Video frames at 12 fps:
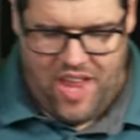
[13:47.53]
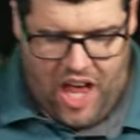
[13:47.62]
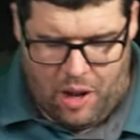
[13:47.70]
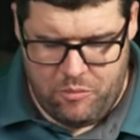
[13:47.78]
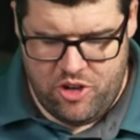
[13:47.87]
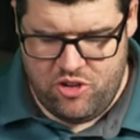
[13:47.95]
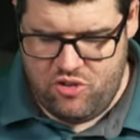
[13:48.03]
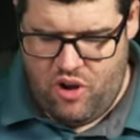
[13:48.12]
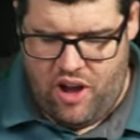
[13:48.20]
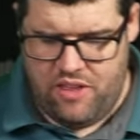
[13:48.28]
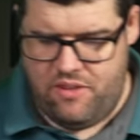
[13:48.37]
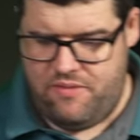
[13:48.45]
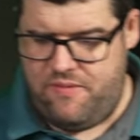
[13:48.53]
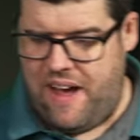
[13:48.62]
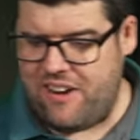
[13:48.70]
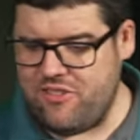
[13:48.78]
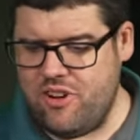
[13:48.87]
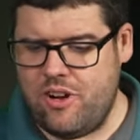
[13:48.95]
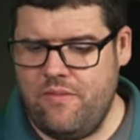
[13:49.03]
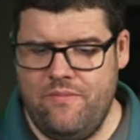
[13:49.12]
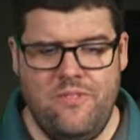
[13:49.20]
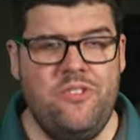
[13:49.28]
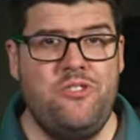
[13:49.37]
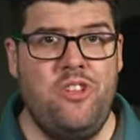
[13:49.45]
I'm gonna try the Factor
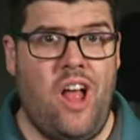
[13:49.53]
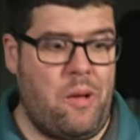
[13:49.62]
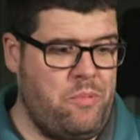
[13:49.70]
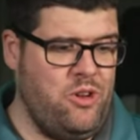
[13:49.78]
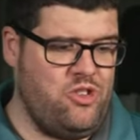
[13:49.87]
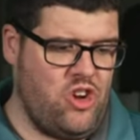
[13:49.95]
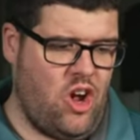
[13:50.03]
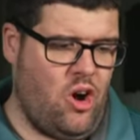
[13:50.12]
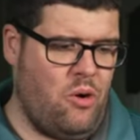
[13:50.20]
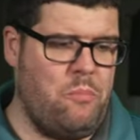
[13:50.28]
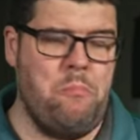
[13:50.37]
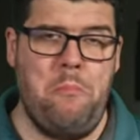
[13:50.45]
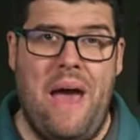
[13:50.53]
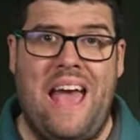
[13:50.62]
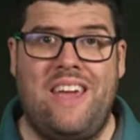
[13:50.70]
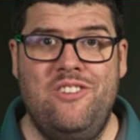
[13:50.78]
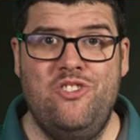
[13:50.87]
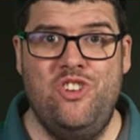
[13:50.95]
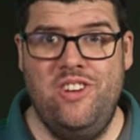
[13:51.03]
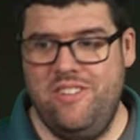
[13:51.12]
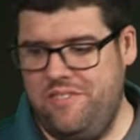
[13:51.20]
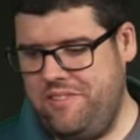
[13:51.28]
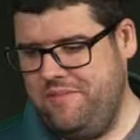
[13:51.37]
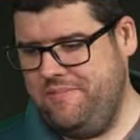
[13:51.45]
Sloppy Joe mac and
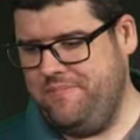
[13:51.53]
cheese.